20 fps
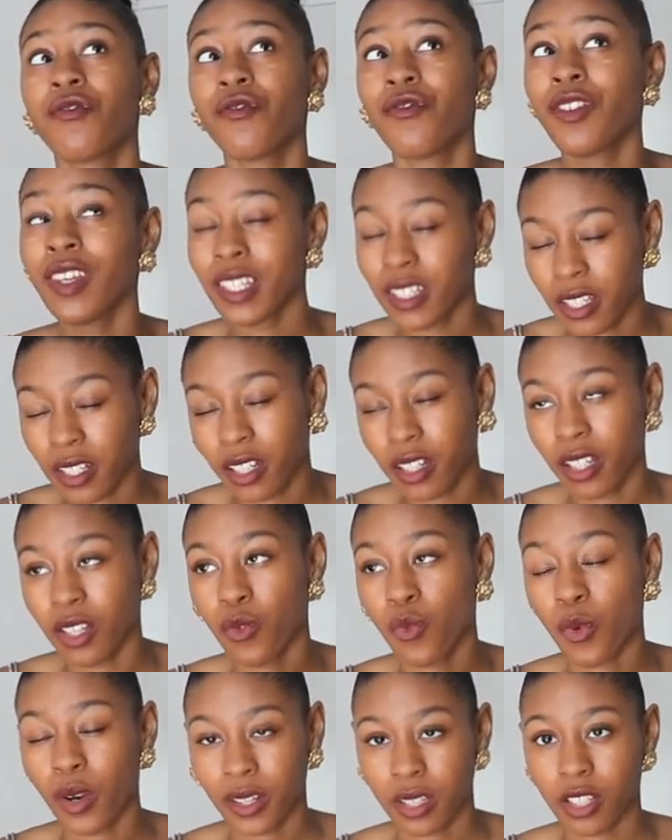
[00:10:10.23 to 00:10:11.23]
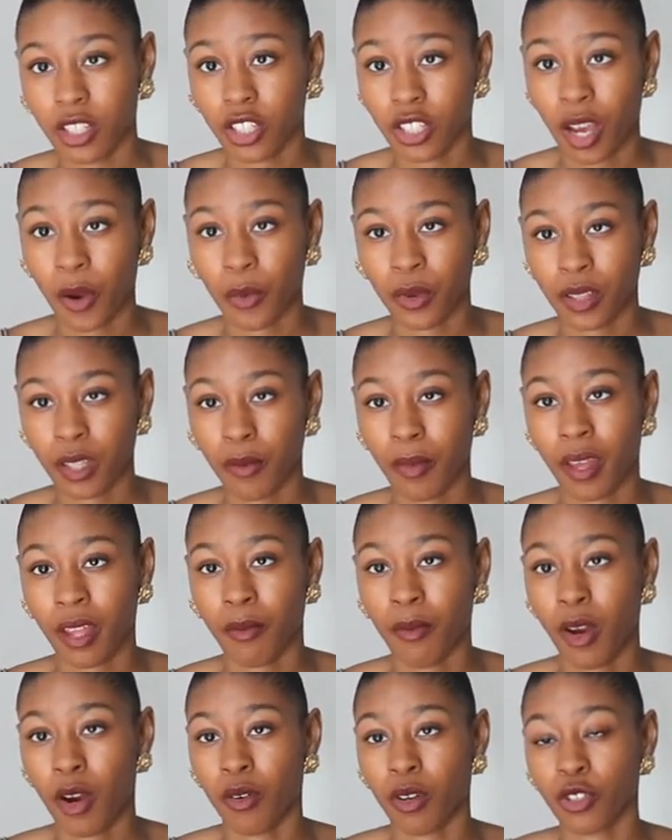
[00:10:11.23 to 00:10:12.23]
physically went to shop with them
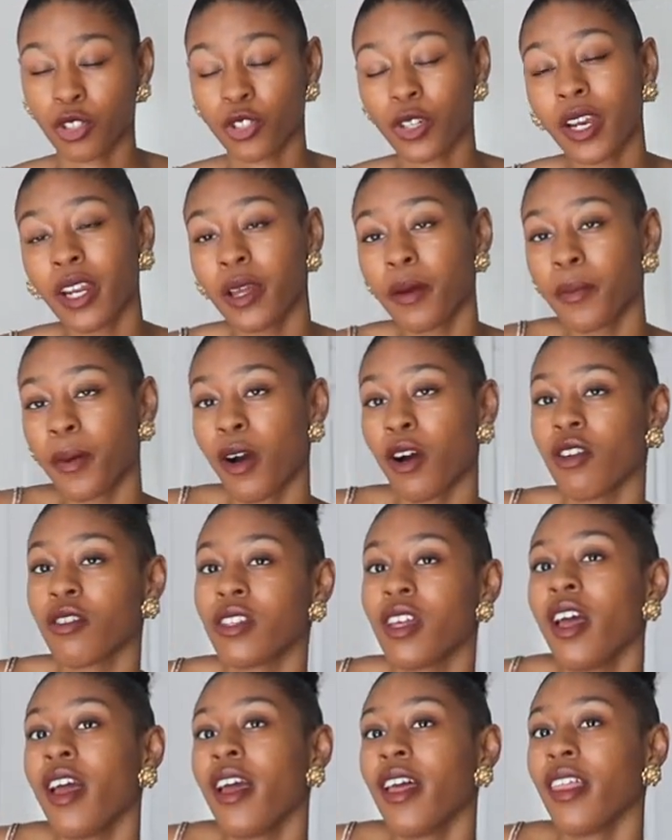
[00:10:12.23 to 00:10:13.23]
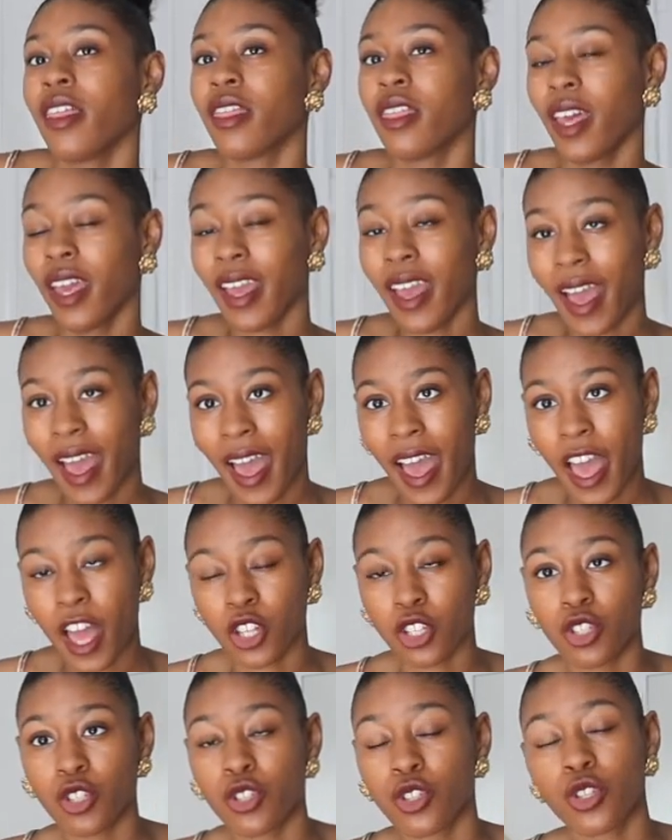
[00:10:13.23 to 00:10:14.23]
at Melrose Trading Post, they
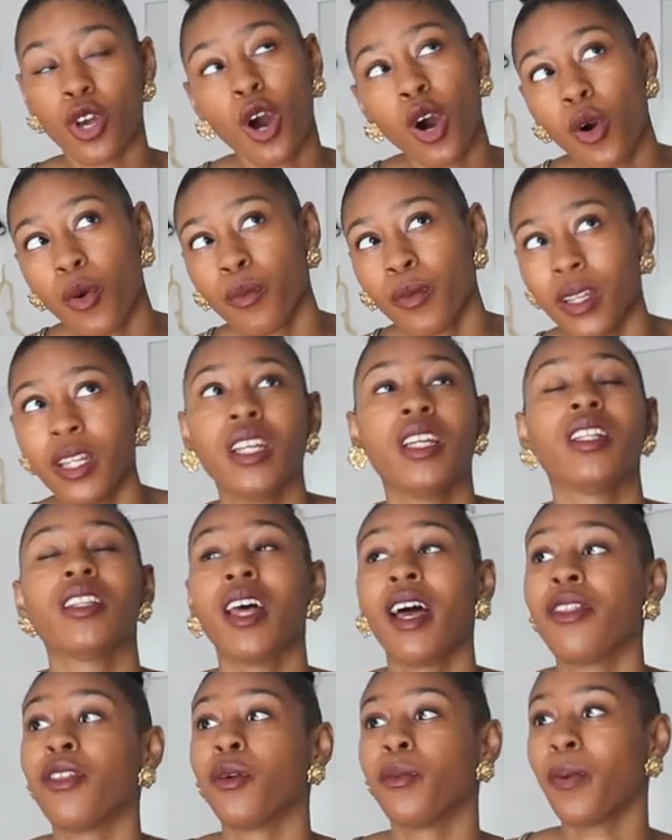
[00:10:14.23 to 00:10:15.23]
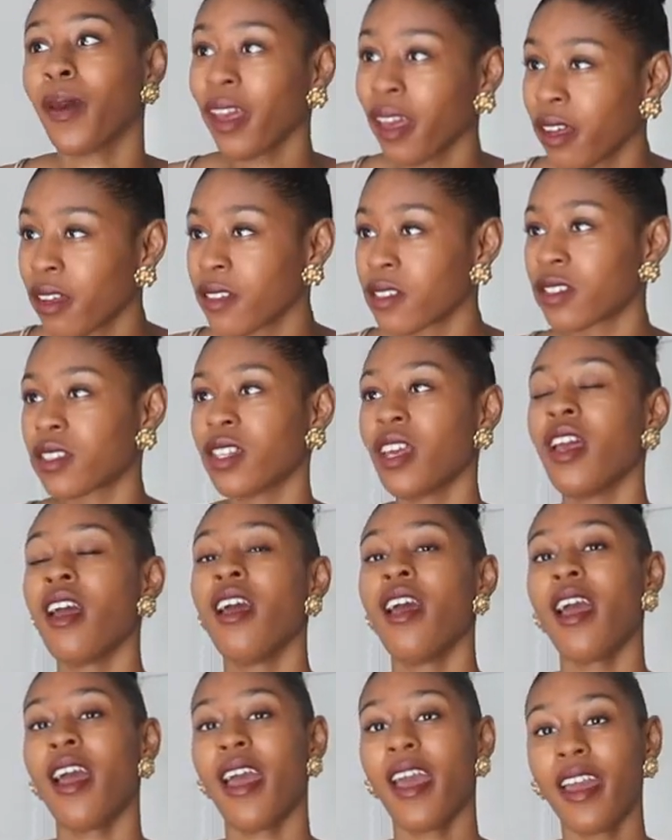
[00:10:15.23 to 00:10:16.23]
had so many leather pants.
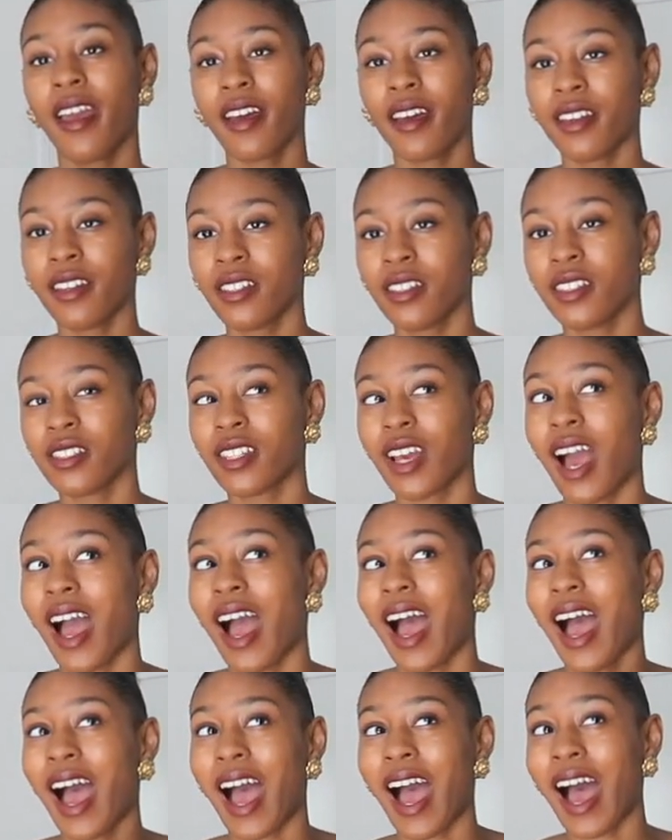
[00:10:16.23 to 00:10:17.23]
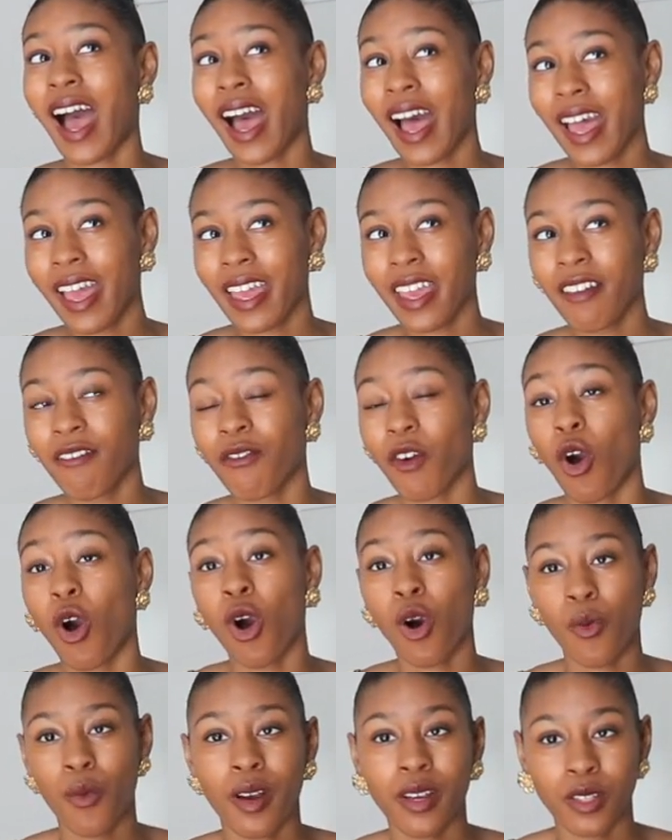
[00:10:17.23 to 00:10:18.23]
And I've
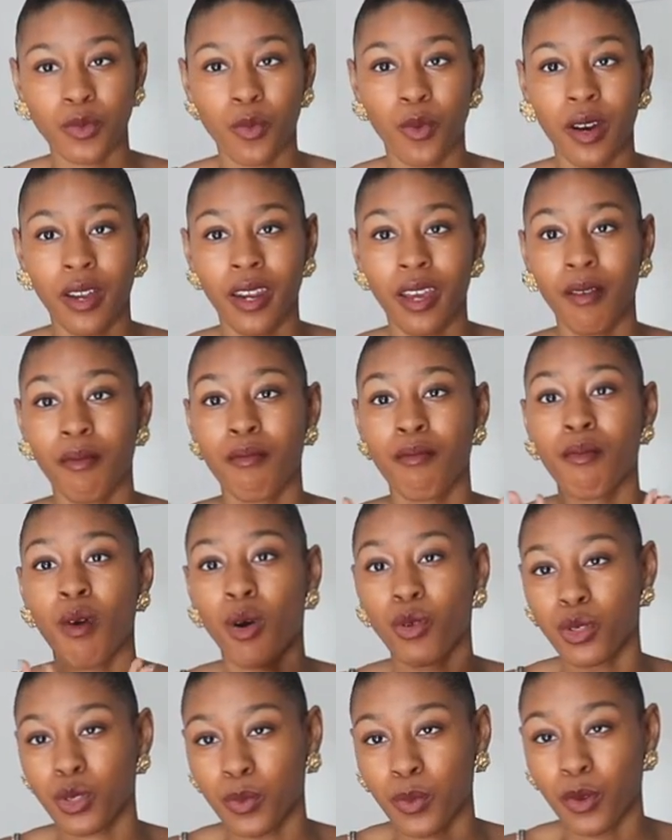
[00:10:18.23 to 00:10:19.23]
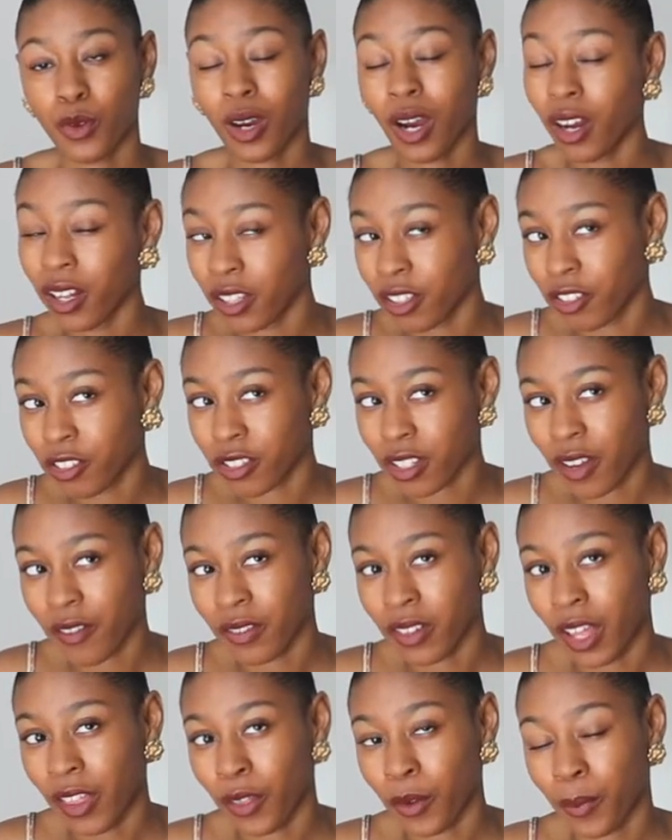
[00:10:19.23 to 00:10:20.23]
always wanted multiple colors
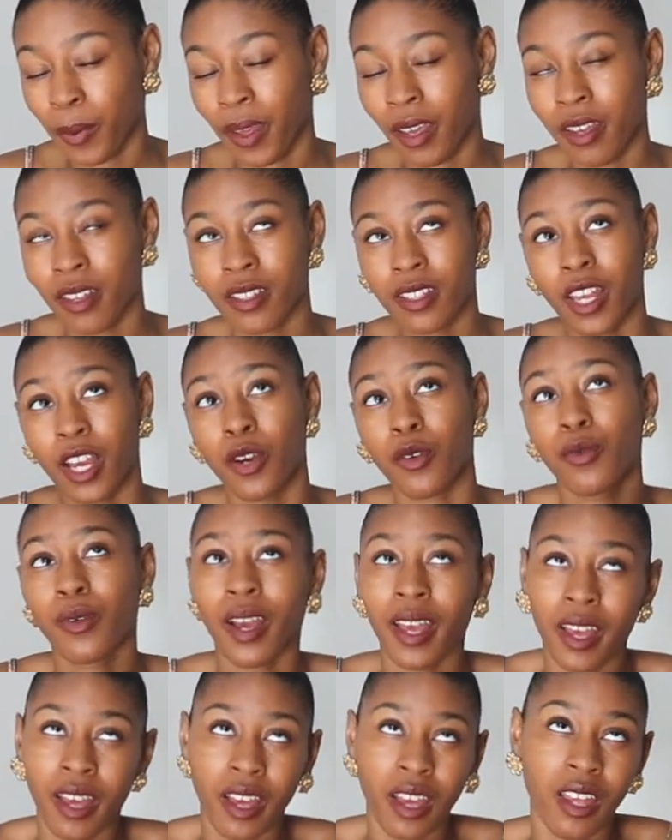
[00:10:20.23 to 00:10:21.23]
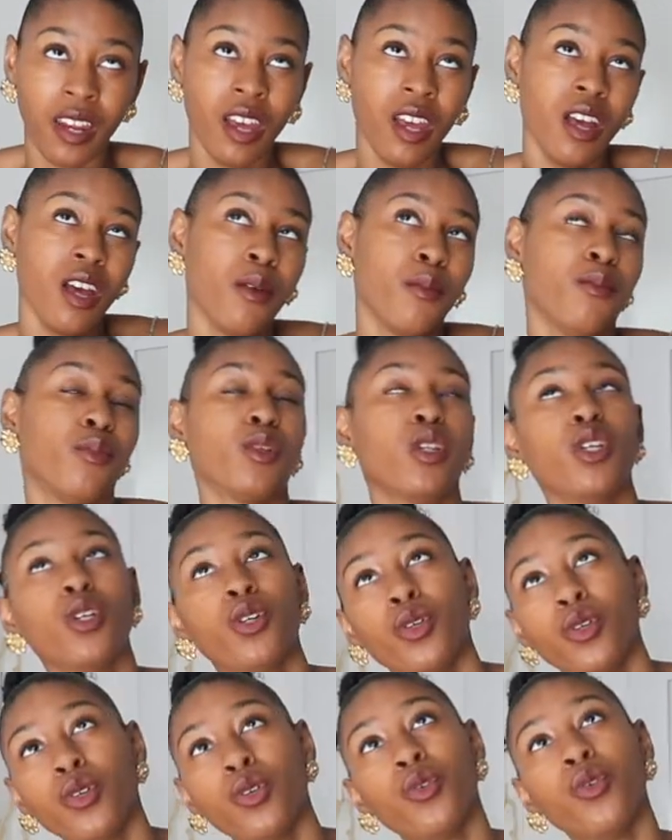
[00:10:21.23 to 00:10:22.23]
of leather pants, like red,
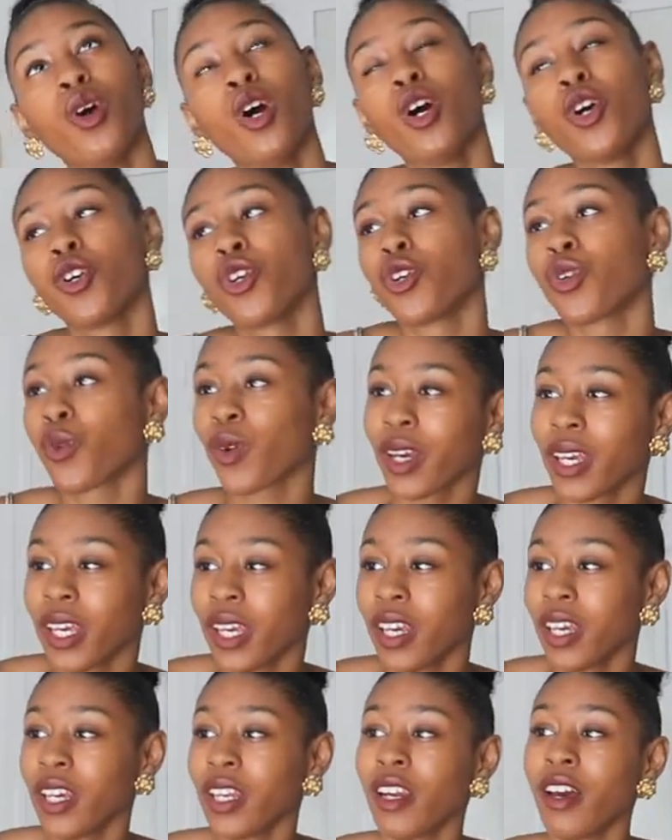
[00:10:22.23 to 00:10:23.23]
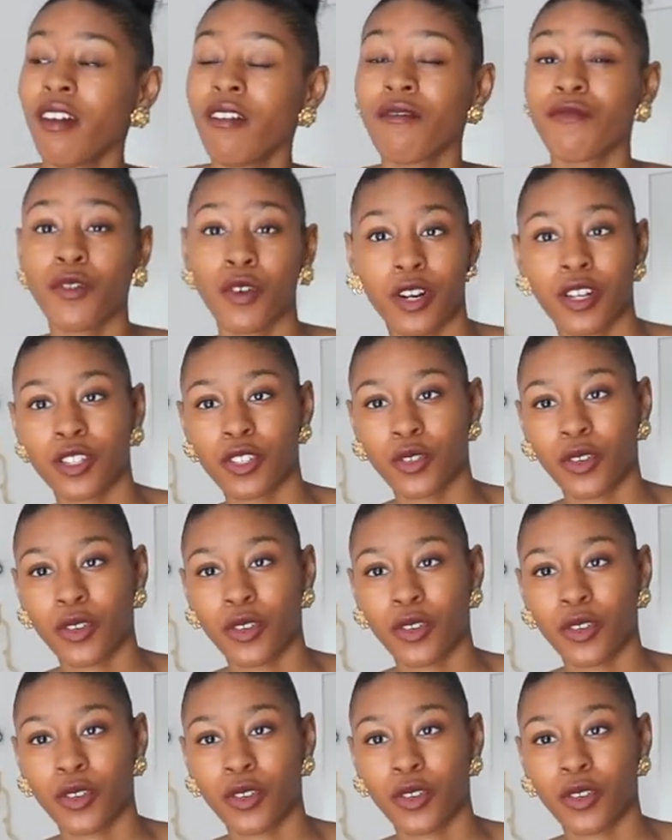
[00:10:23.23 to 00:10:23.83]
blue, green, forest